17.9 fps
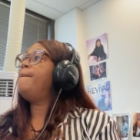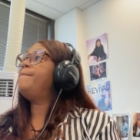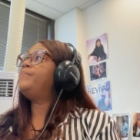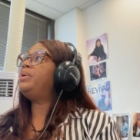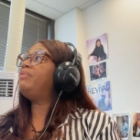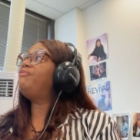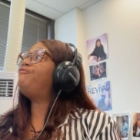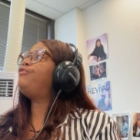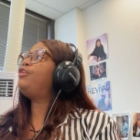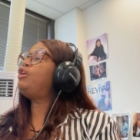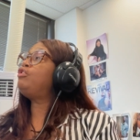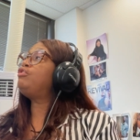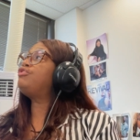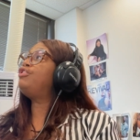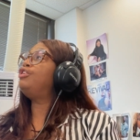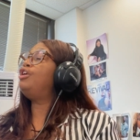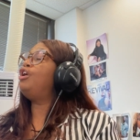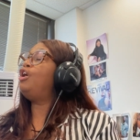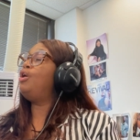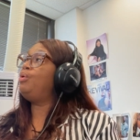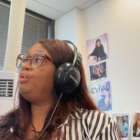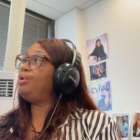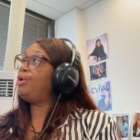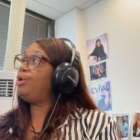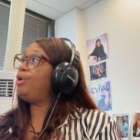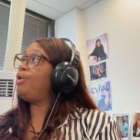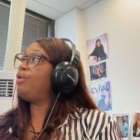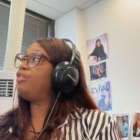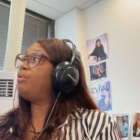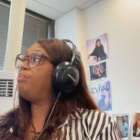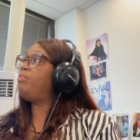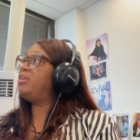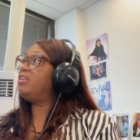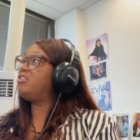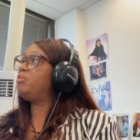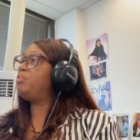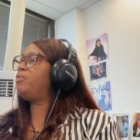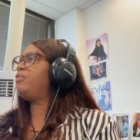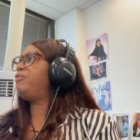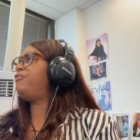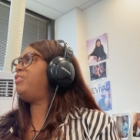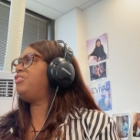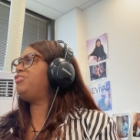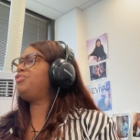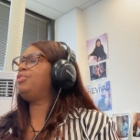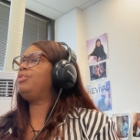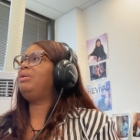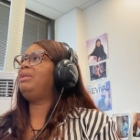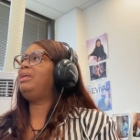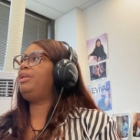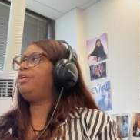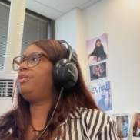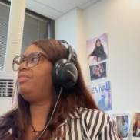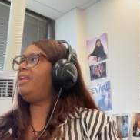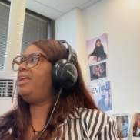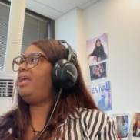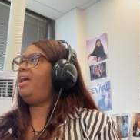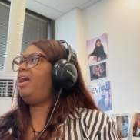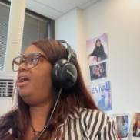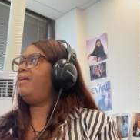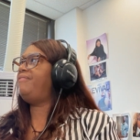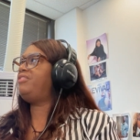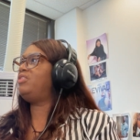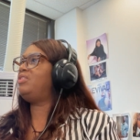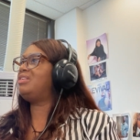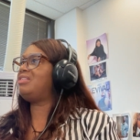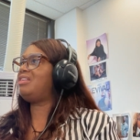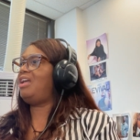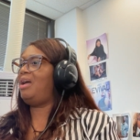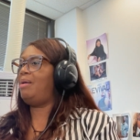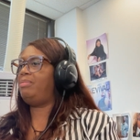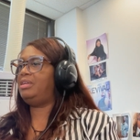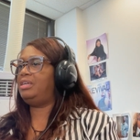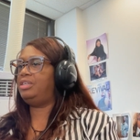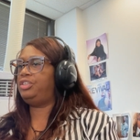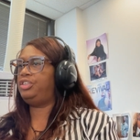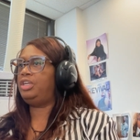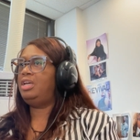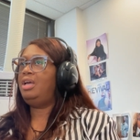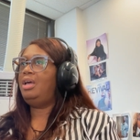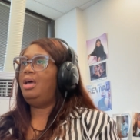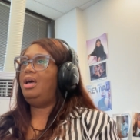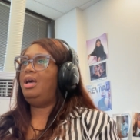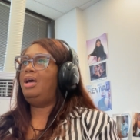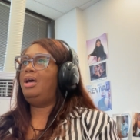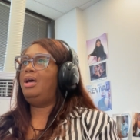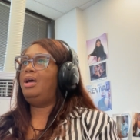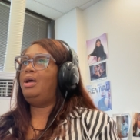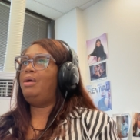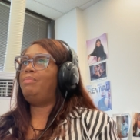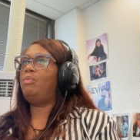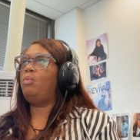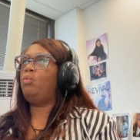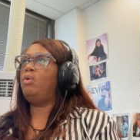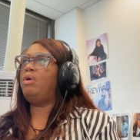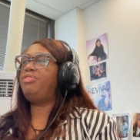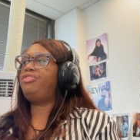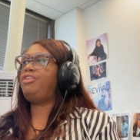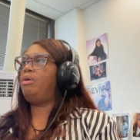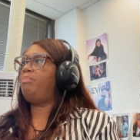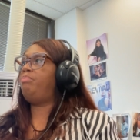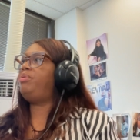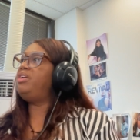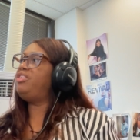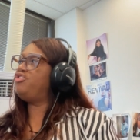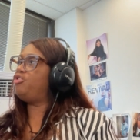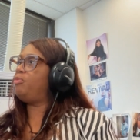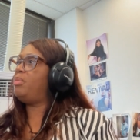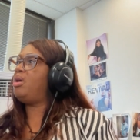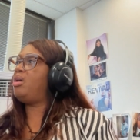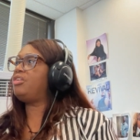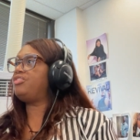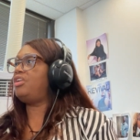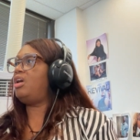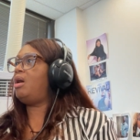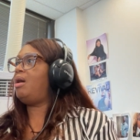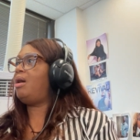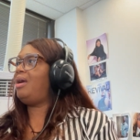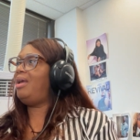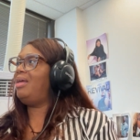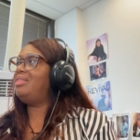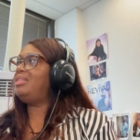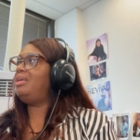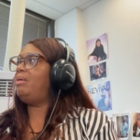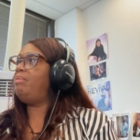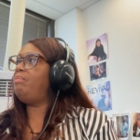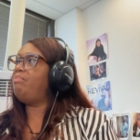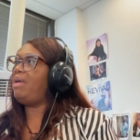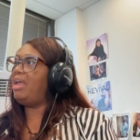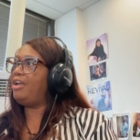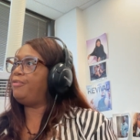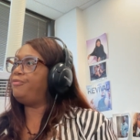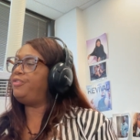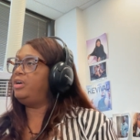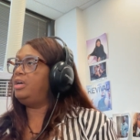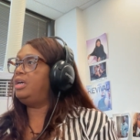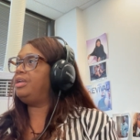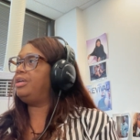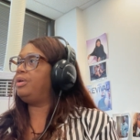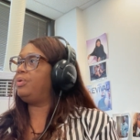But first, the owner or the business professional leader, they have to establish um, what their benchmarks are, and then make fun